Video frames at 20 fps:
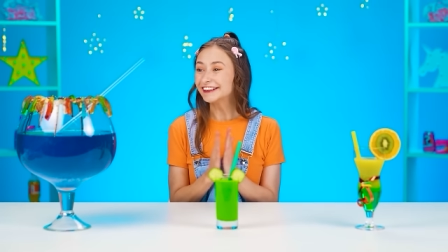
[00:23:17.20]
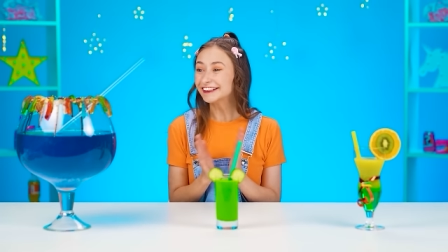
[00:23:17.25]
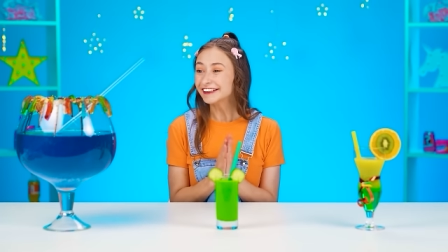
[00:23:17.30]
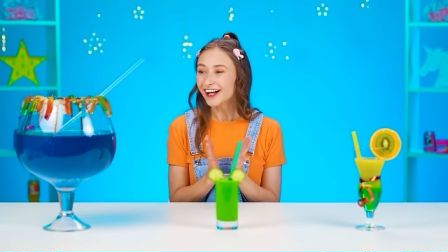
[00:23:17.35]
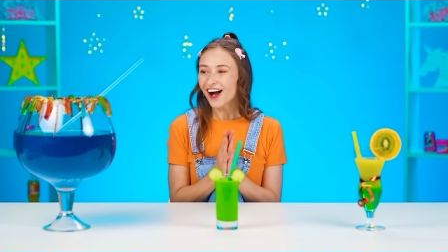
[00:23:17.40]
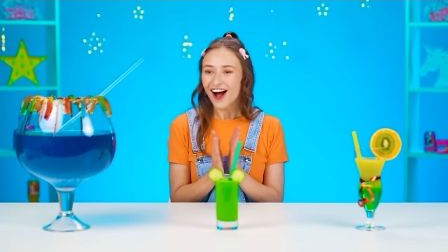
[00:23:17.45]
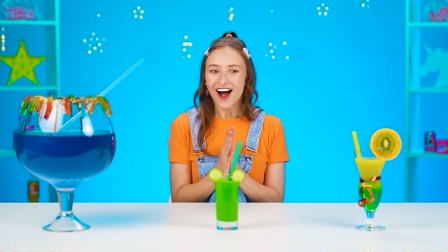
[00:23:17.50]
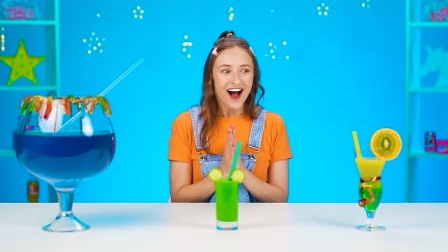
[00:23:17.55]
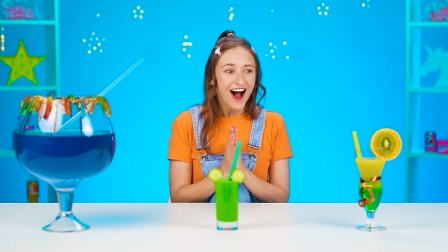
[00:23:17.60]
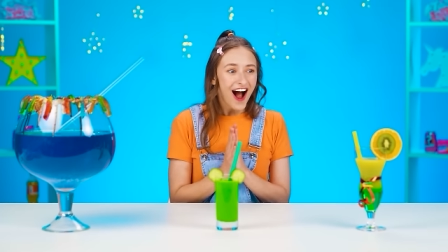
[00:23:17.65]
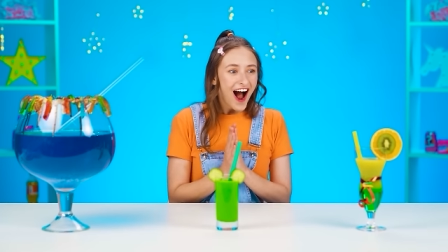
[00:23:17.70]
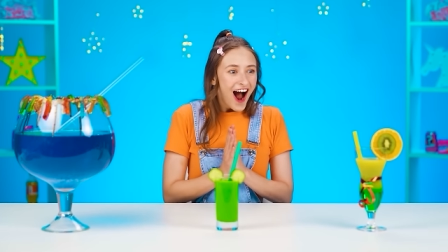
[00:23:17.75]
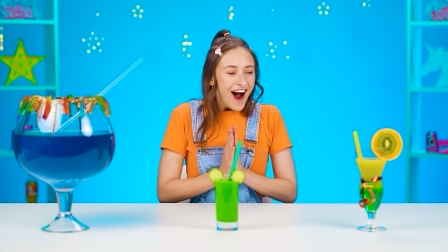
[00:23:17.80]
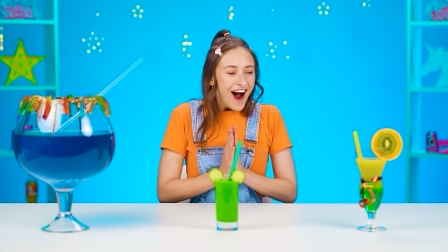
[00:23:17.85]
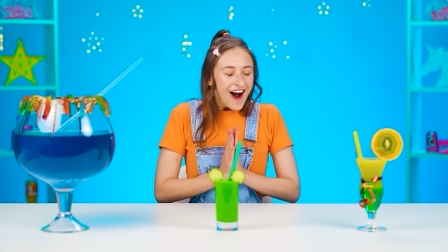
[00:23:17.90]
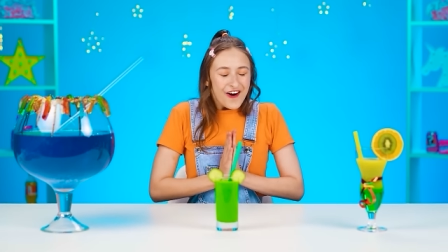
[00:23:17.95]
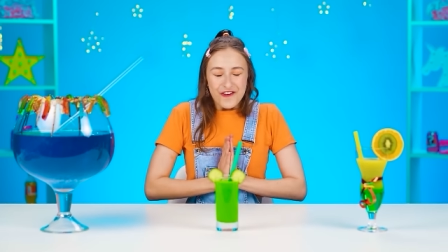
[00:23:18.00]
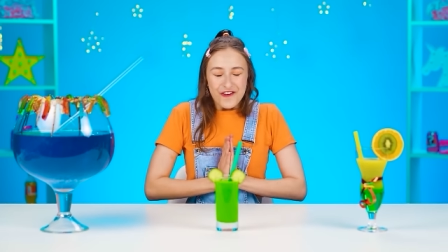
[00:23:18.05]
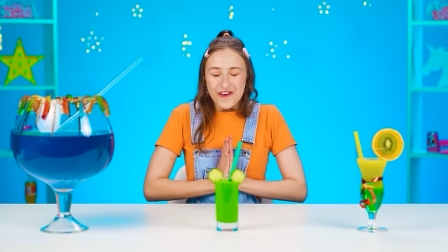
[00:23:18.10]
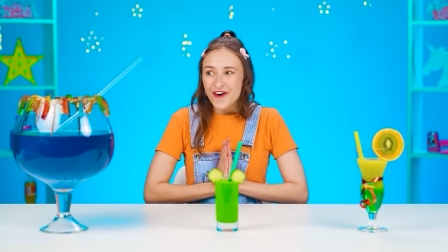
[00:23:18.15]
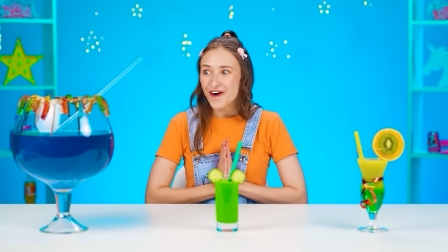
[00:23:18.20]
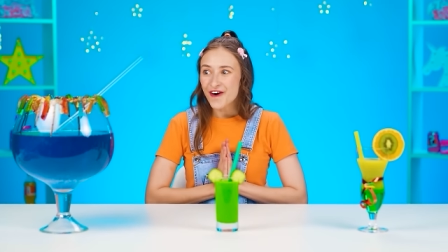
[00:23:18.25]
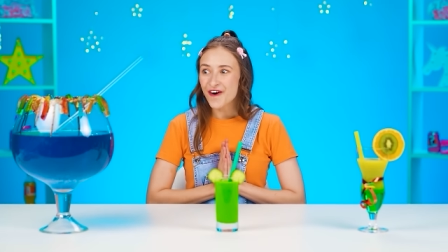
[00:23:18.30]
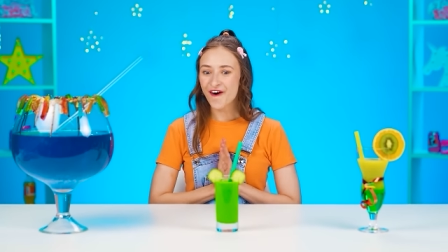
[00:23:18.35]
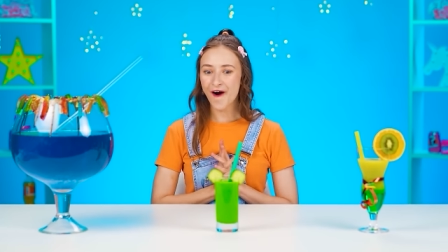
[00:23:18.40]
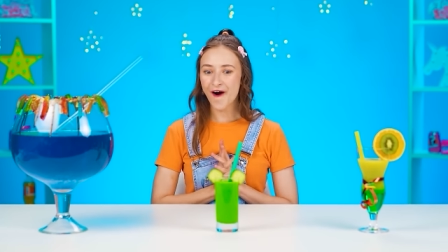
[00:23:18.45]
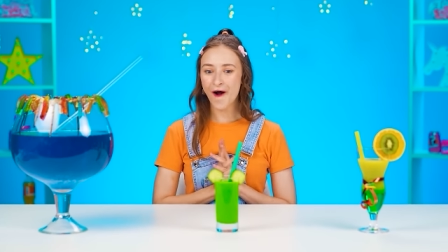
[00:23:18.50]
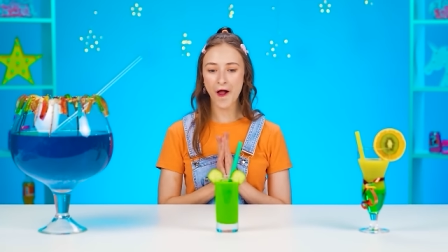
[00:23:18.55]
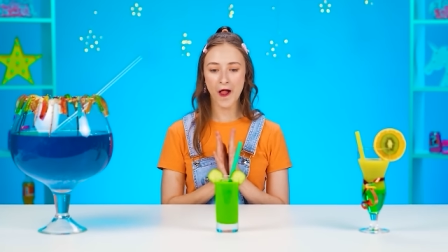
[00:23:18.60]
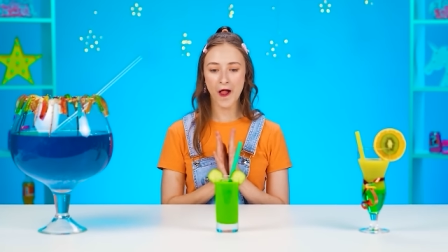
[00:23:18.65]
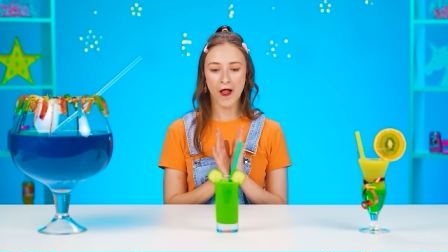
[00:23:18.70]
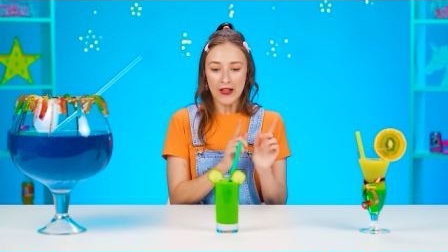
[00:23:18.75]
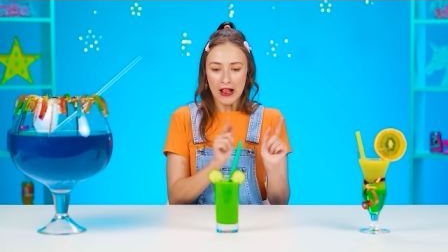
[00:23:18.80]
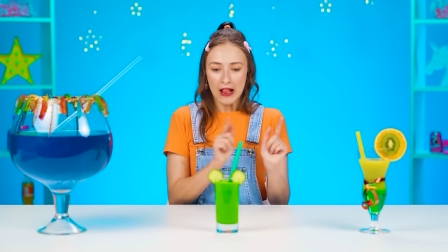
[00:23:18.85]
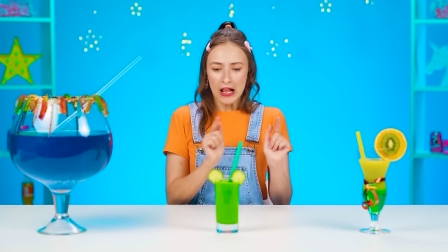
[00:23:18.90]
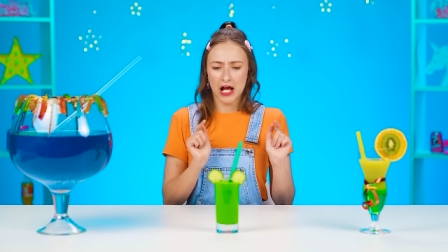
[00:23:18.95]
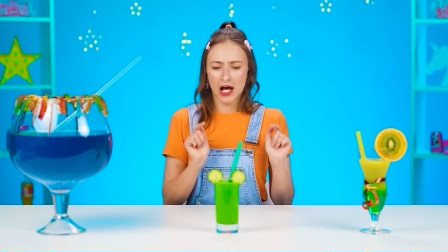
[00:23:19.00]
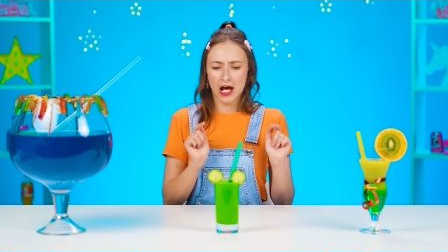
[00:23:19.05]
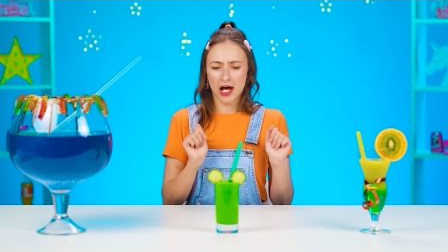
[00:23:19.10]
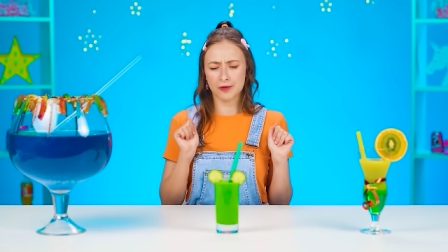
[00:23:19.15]
how cool all the cocktails
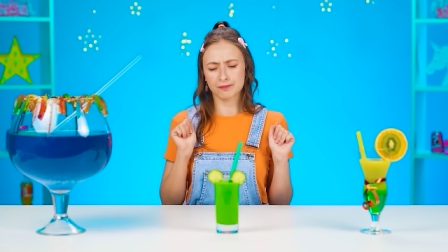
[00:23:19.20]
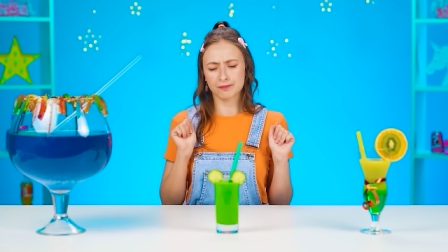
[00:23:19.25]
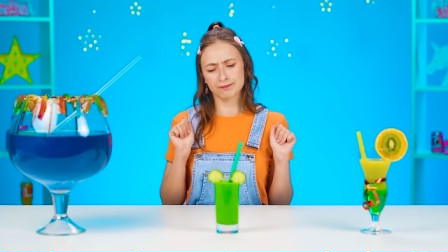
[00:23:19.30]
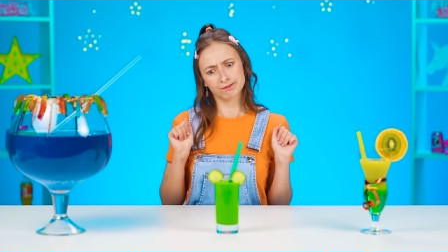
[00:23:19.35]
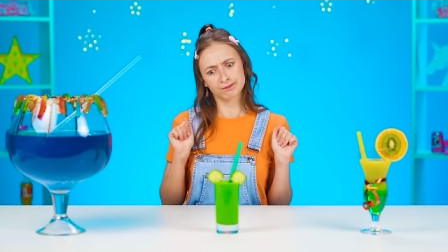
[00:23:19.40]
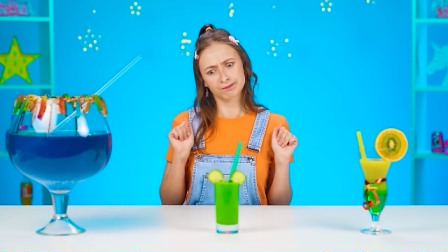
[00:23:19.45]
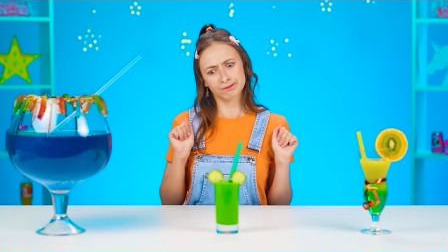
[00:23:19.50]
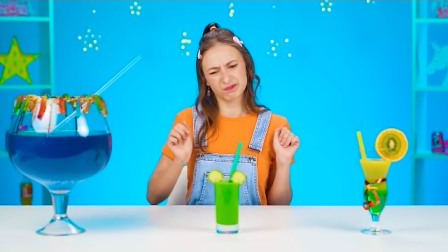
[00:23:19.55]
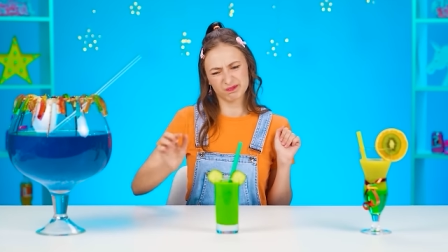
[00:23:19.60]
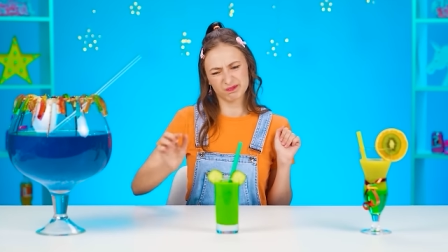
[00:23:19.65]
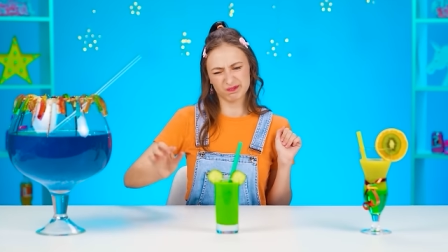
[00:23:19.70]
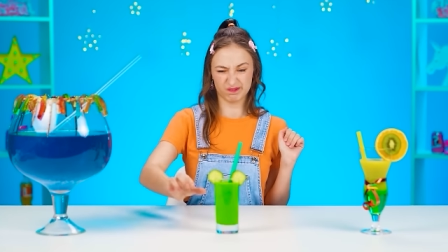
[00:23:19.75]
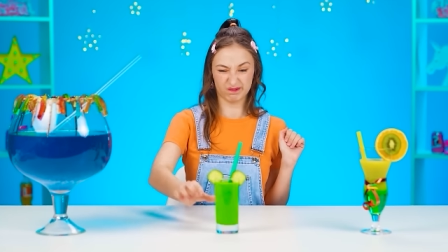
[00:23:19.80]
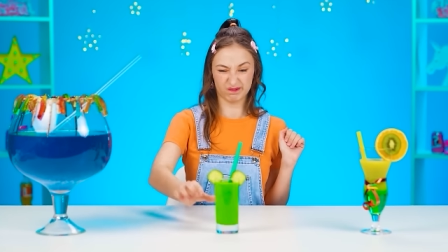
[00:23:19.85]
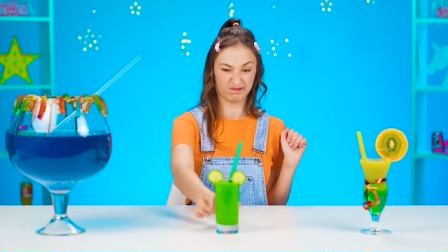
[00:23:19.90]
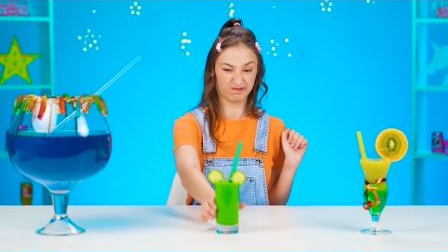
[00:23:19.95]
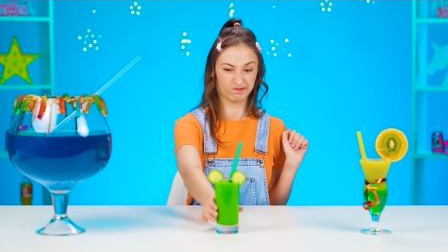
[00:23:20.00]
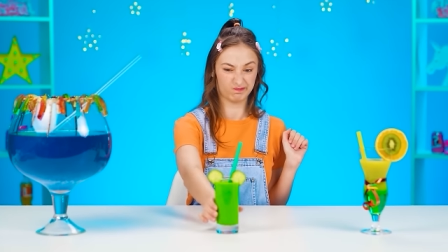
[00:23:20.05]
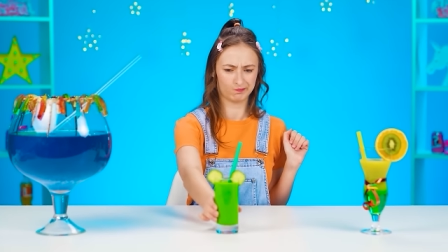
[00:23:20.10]
look! Except